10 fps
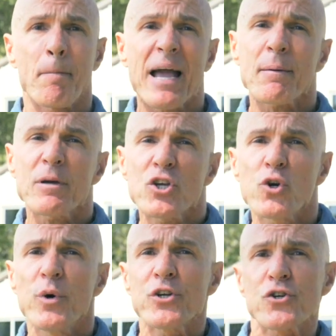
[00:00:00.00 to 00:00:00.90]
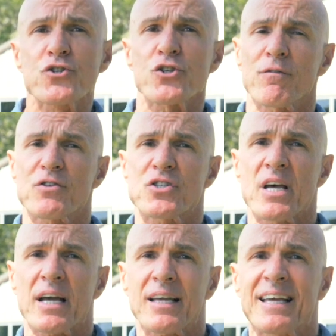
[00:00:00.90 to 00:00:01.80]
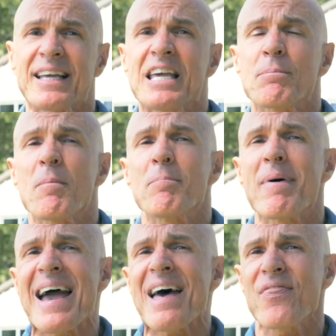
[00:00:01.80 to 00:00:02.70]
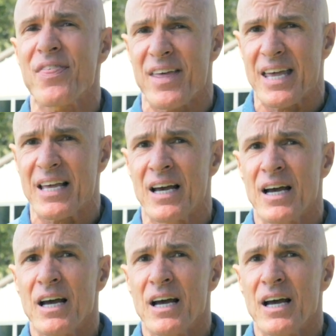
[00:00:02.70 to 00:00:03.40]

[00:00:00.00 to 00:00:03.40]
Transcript: maybe you and your service tech can keep a bad thing